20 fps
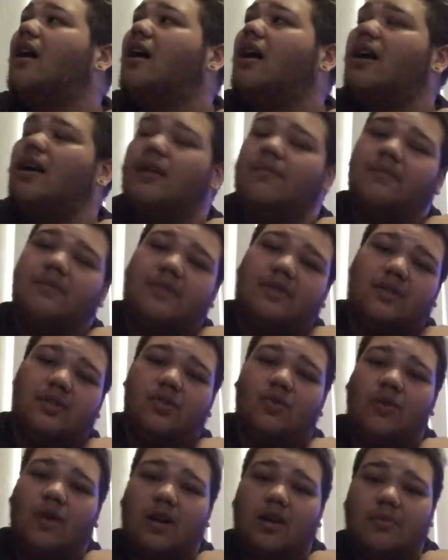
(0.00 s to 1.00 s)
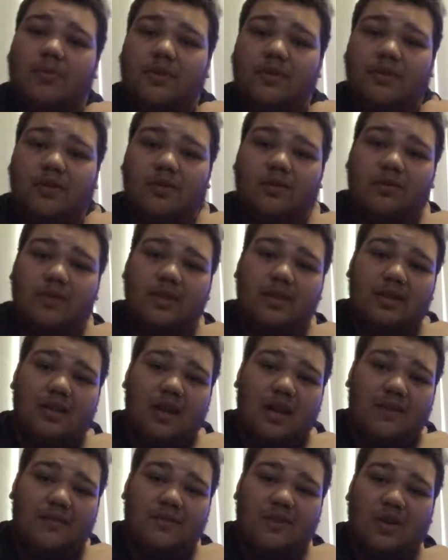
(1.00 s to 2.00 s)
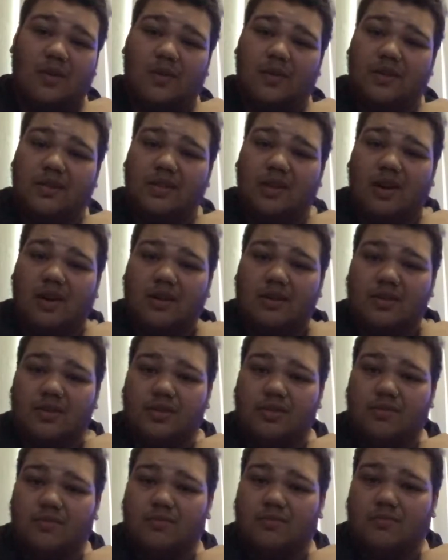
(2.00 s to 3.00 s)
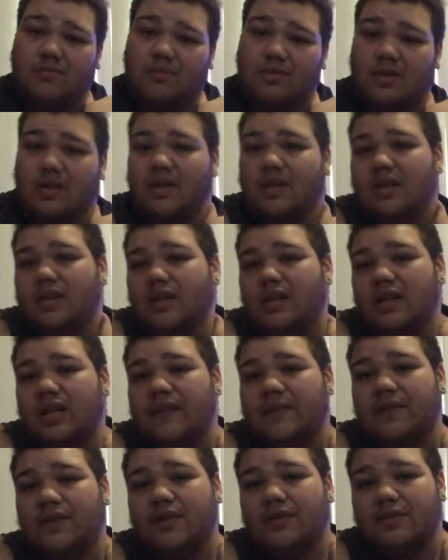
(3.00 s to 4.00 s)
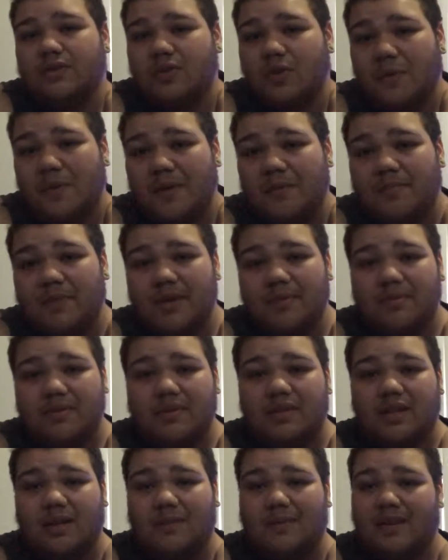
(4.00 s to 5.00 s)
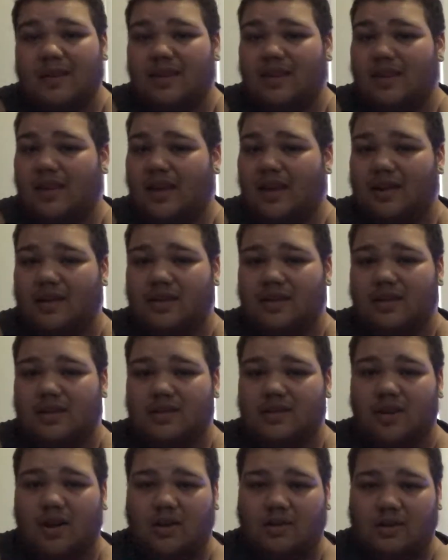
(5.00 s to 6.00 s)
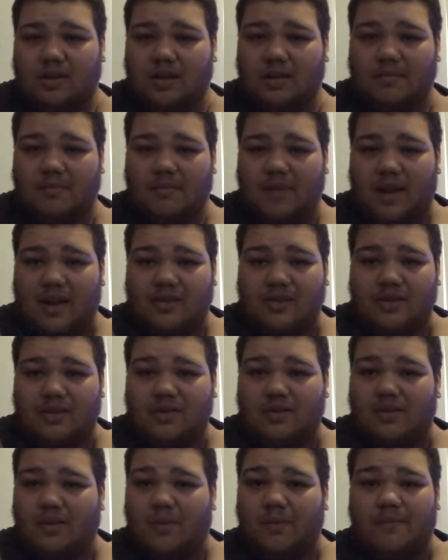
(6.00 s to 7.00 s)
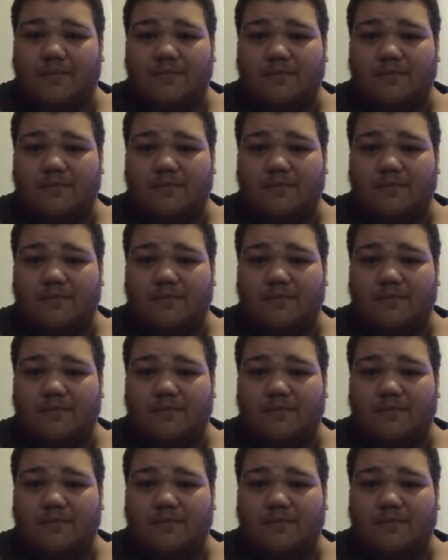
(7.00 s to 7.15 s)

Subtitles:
I'm incredibly lonely. I have no one to talk to. Even though so many people tell me I can talk to them, I just don't.